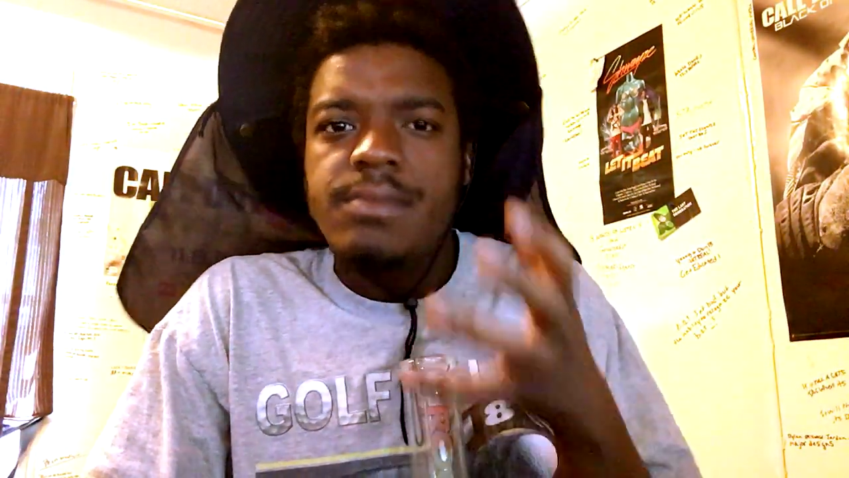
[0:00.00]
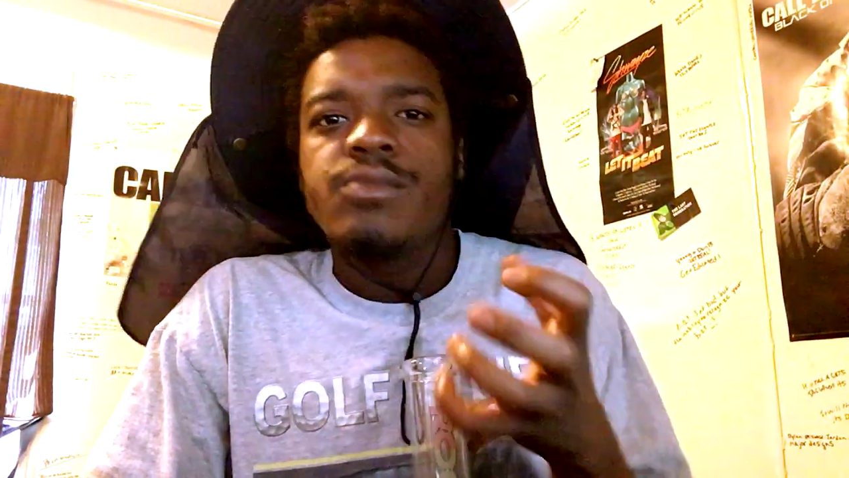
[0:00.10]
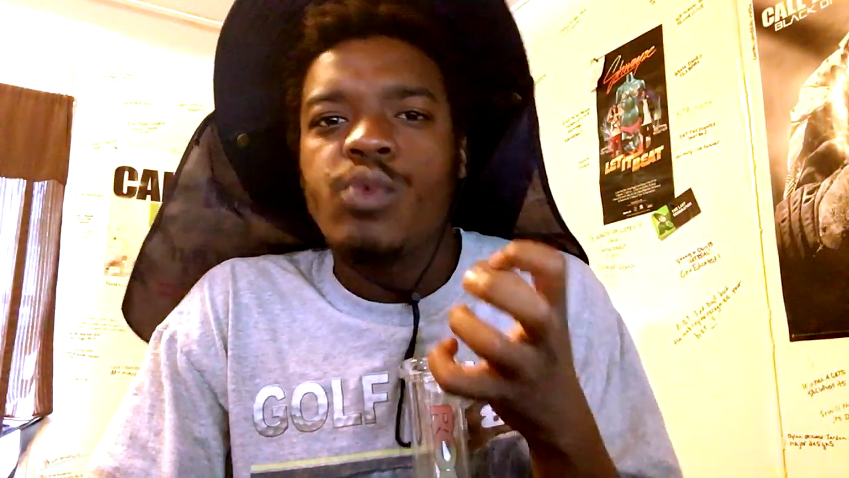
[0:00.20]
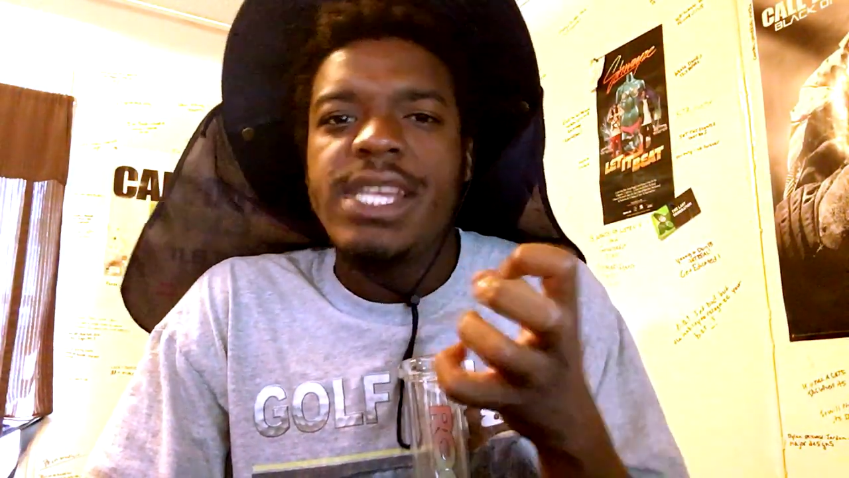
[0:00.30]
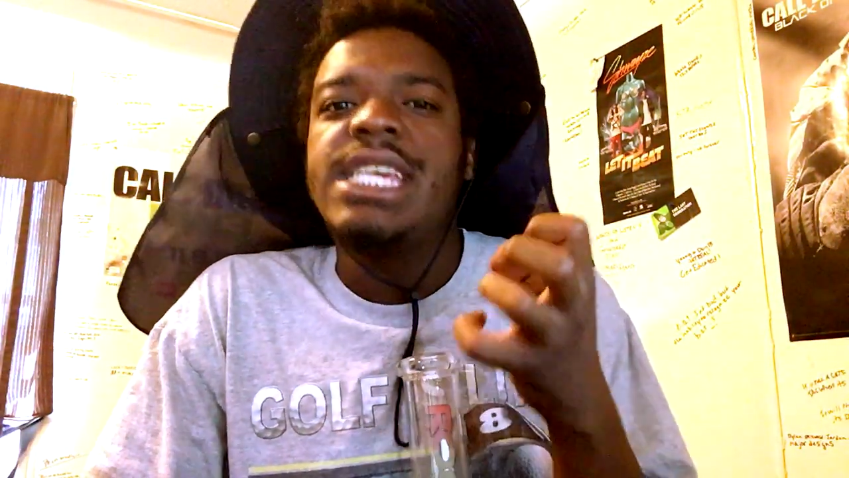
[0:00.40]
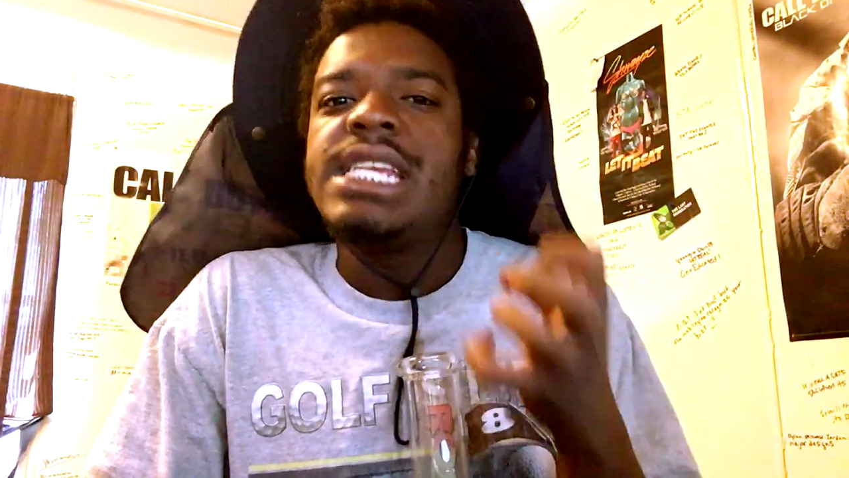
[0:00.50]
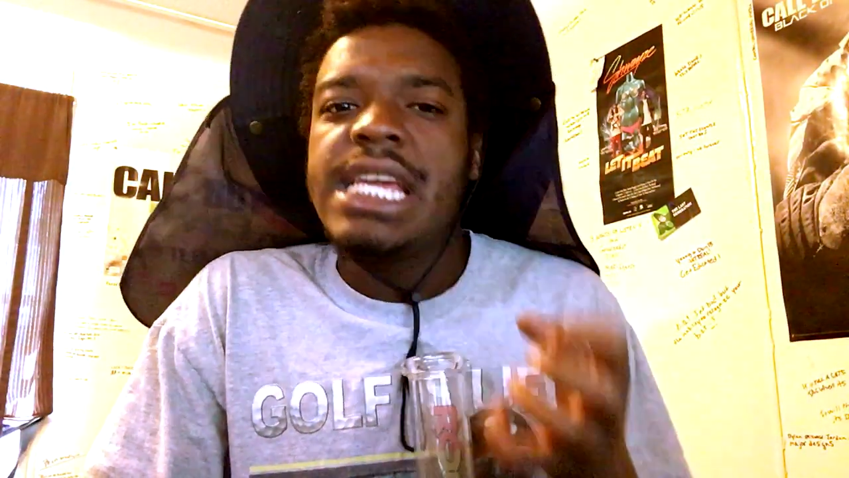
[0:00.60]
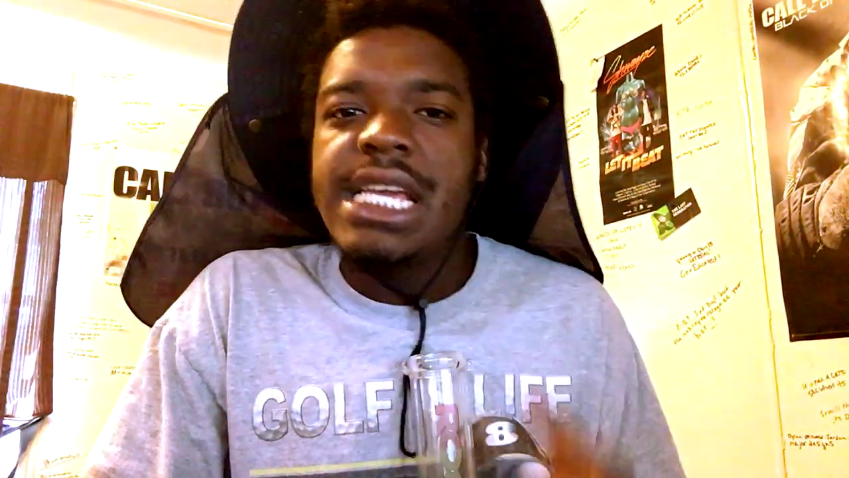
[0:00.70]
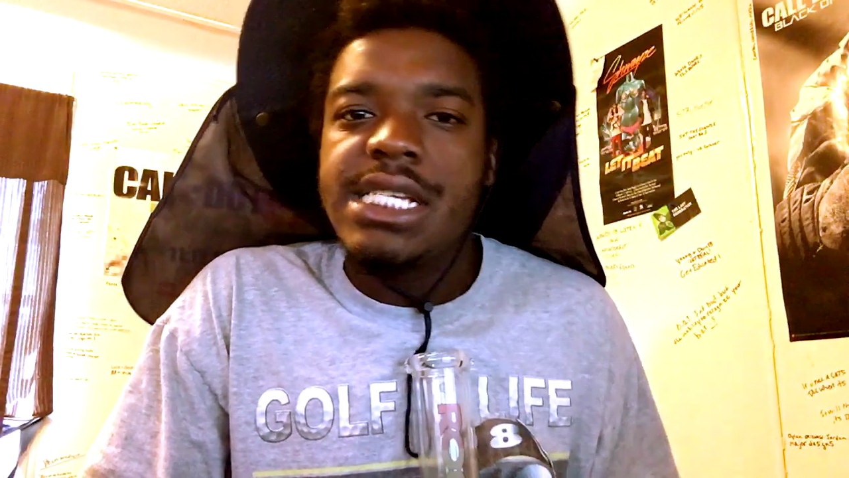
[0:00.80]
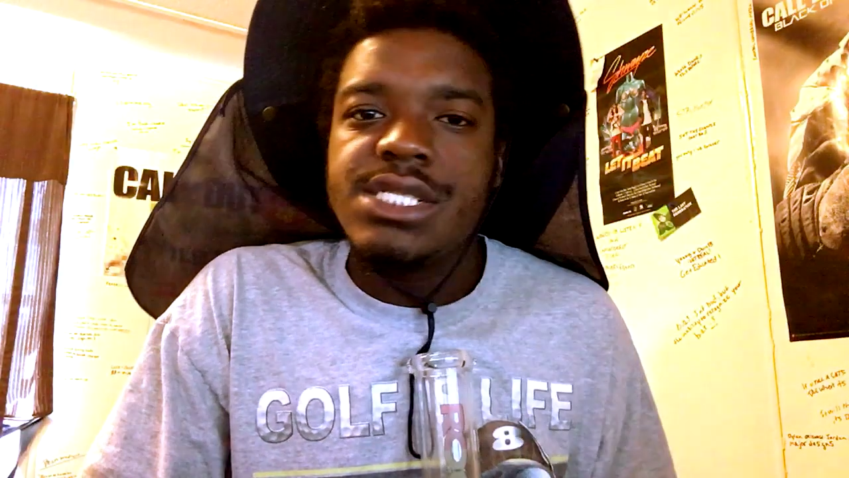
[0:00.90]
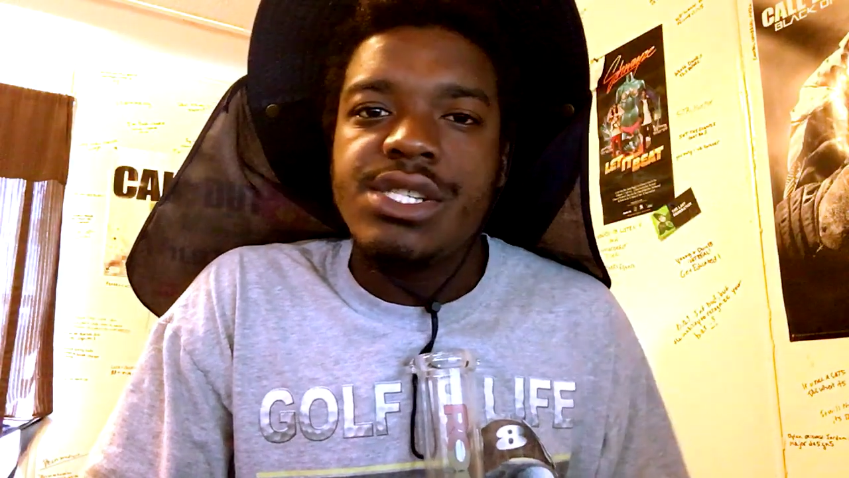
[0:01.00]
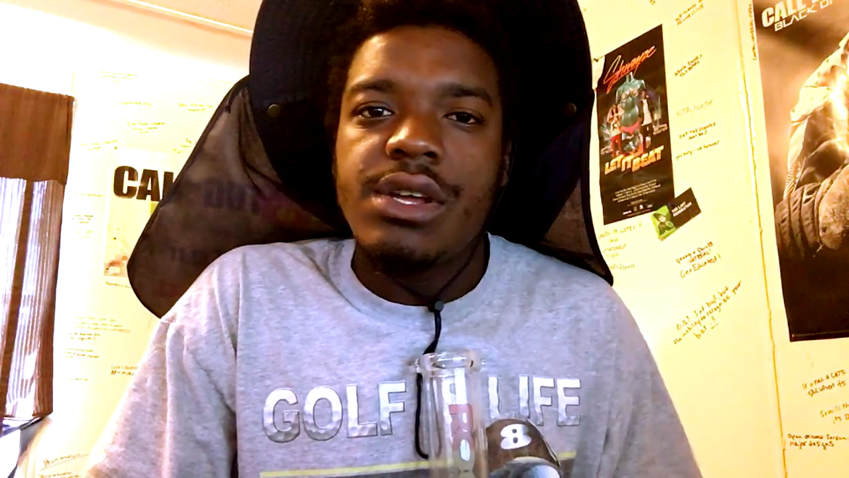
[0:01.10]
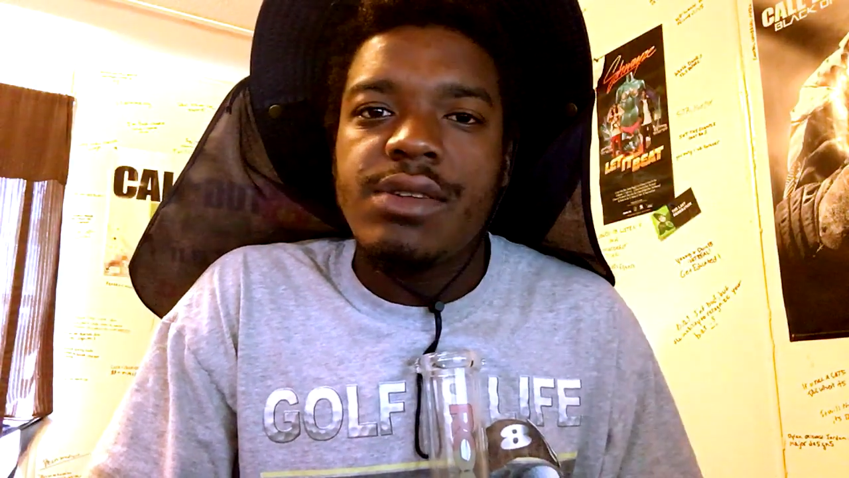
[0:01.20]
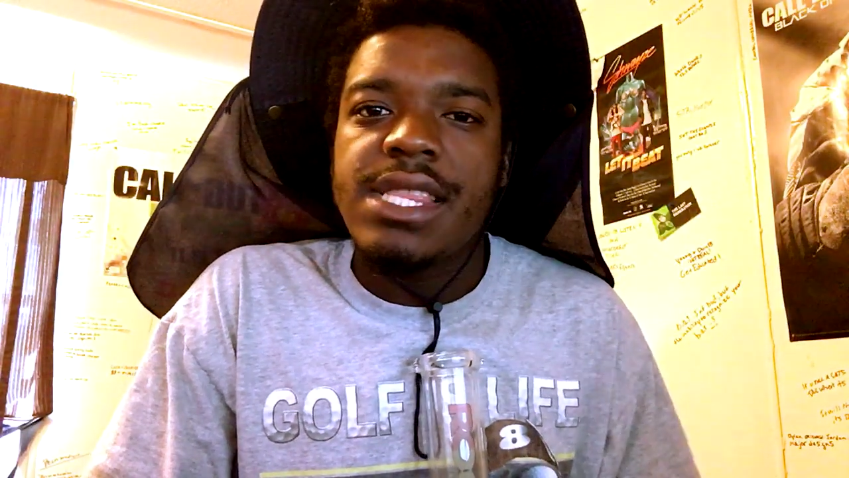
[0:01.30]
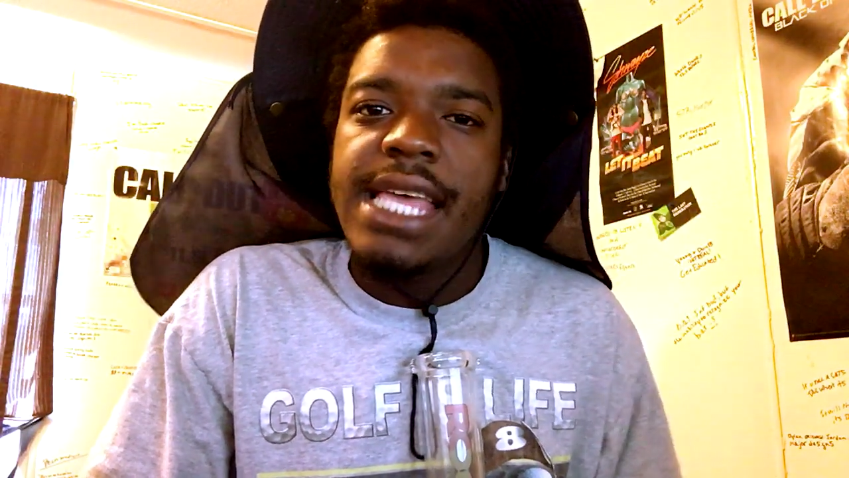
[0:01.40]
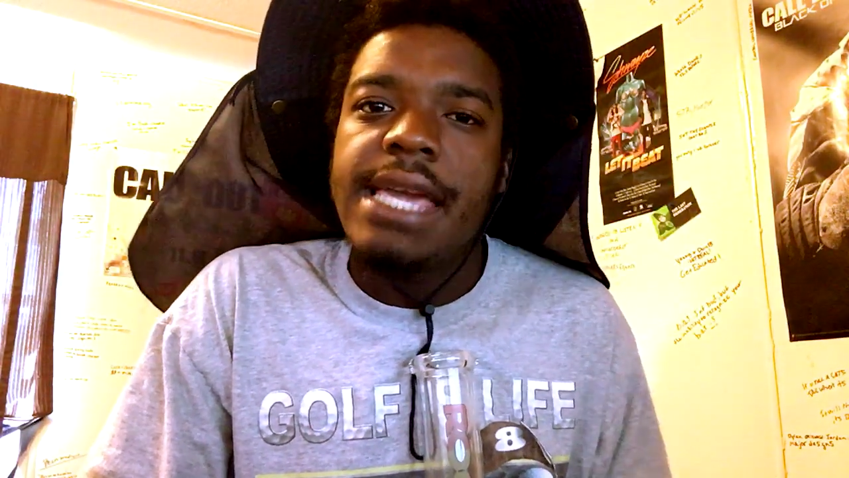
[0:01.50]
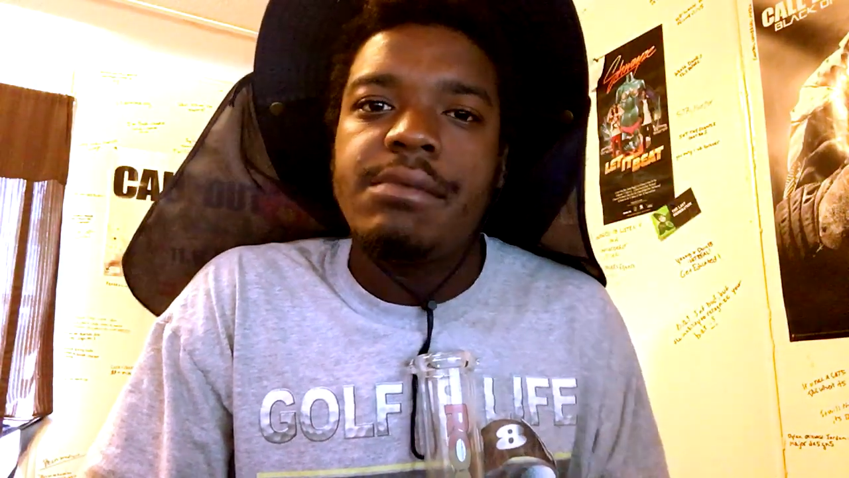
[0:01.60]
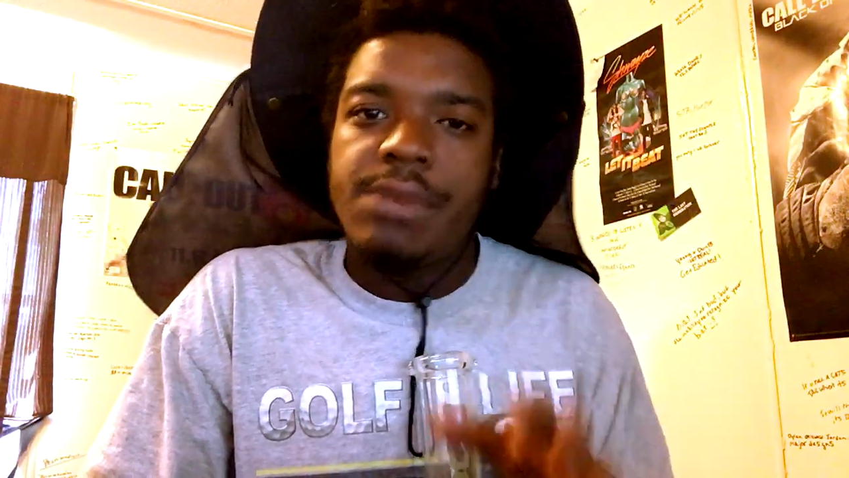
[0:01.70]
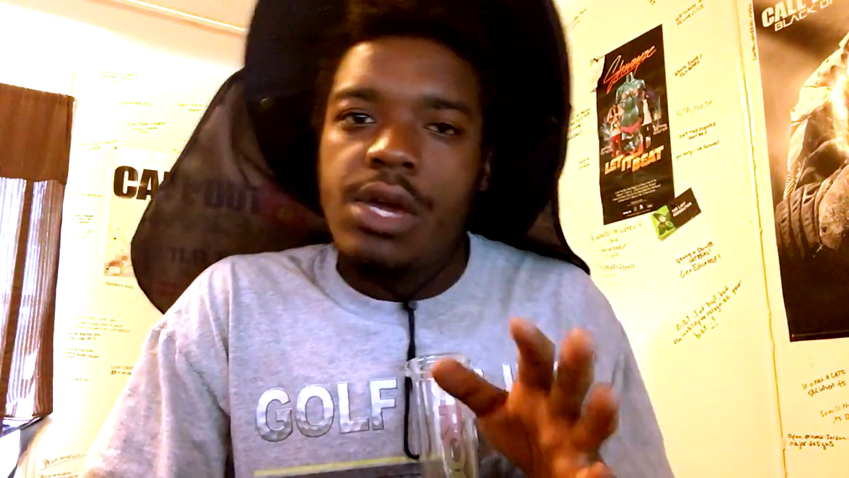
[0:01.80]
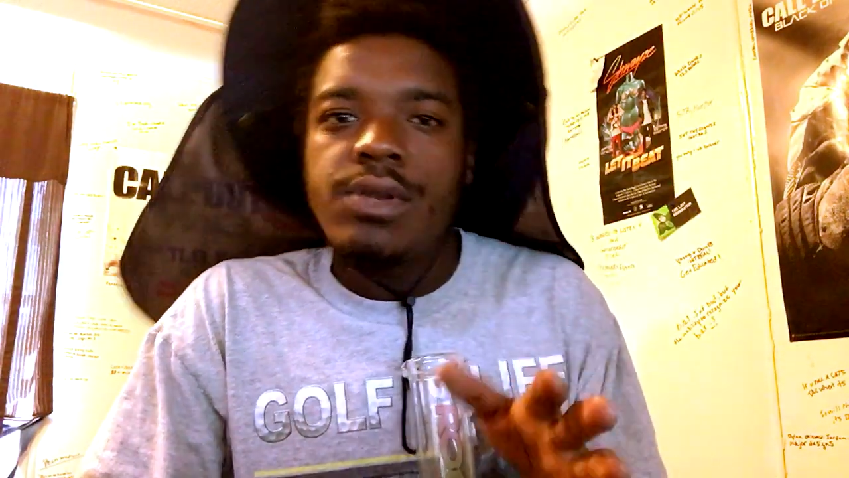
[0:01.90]
what he needs, you know, to let
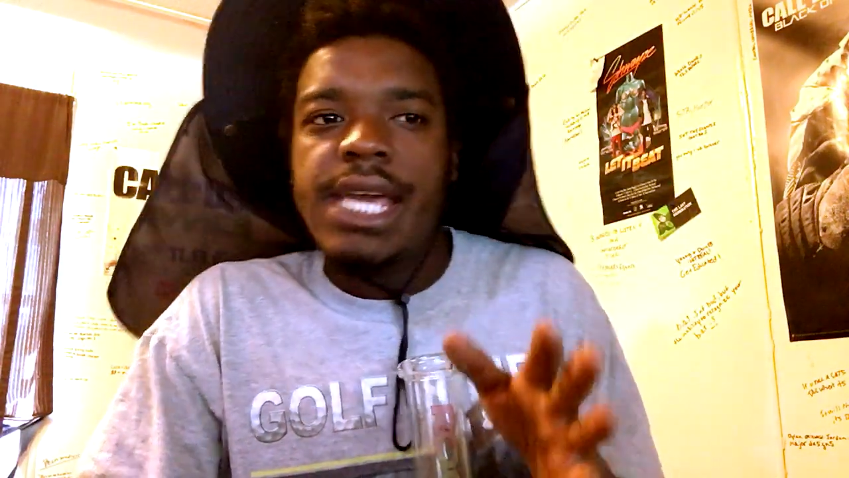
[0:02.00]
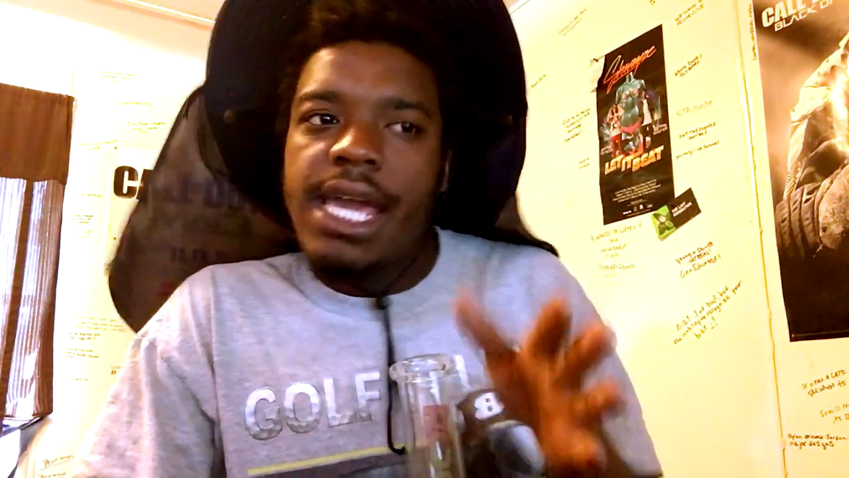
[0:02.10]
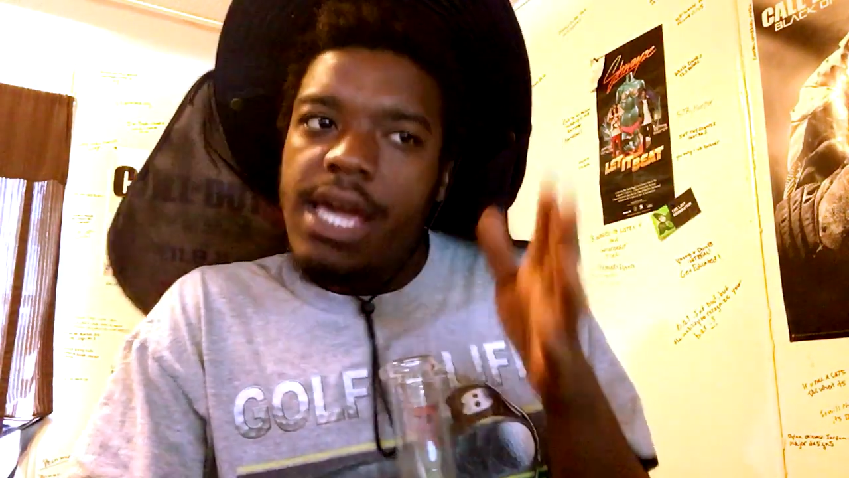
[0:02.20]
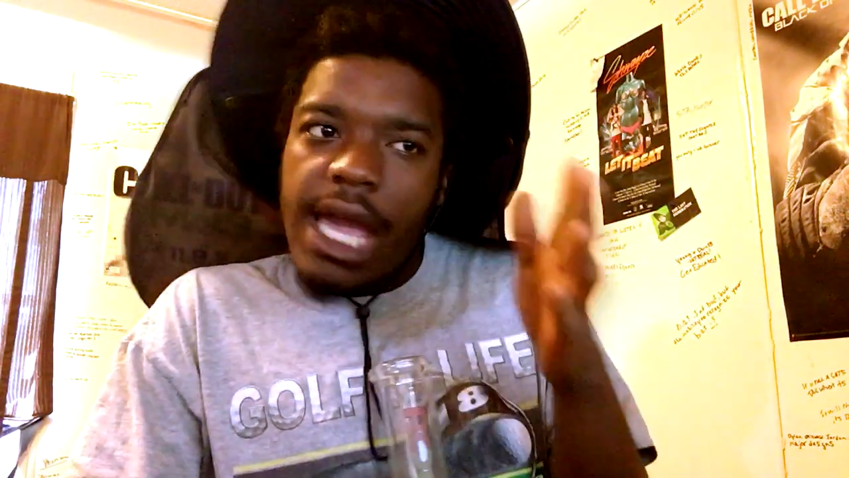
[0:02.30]
him know that,